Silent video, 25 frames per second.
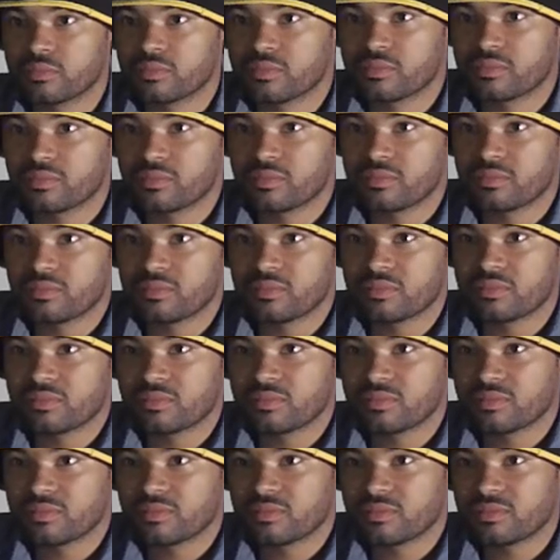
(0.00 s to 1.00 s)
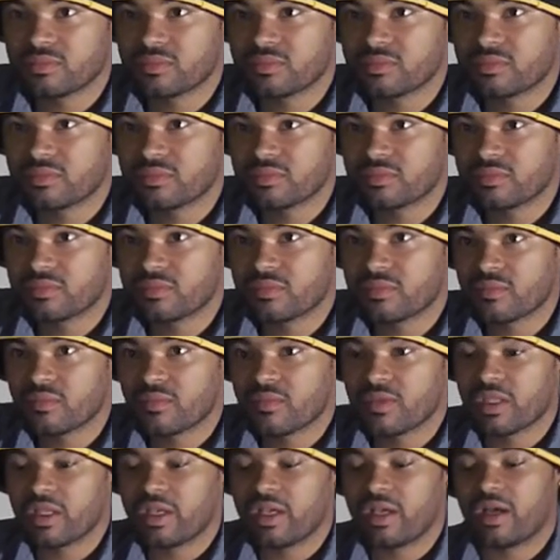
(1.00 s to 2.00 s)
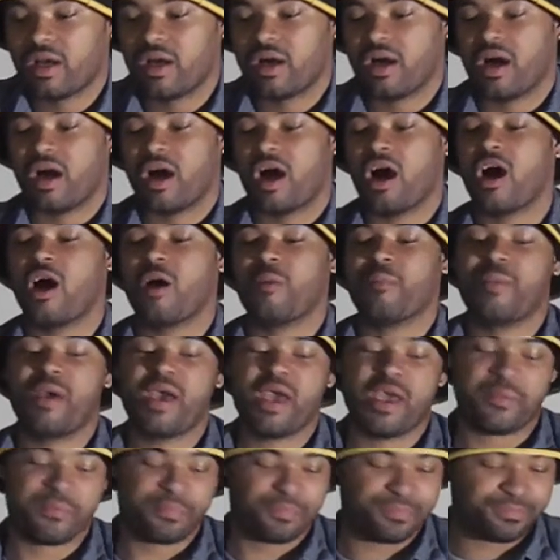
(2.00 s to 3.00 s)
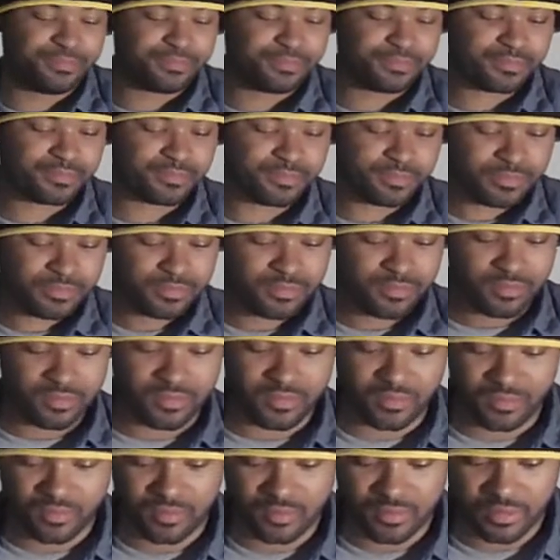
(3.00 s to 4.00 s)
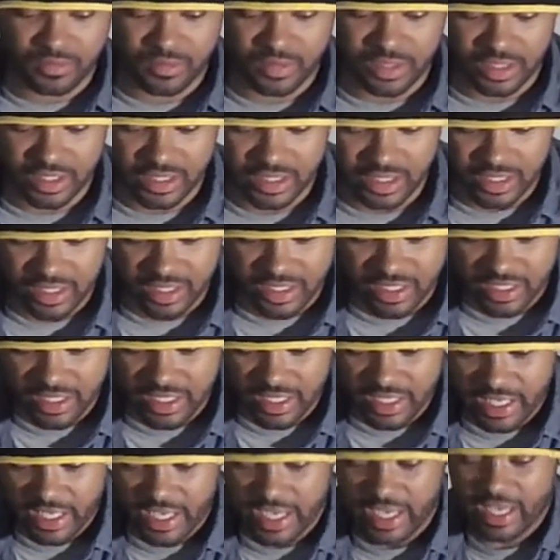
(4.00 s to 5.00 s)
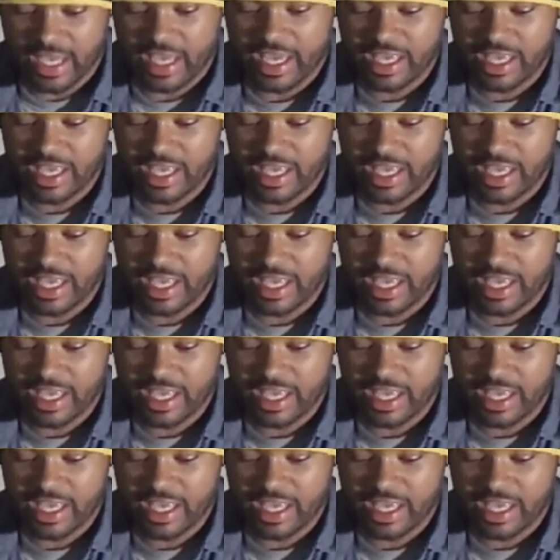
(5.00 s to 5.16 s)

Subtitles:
people get in contact with you, like if they want some beats, if they want to collab, or your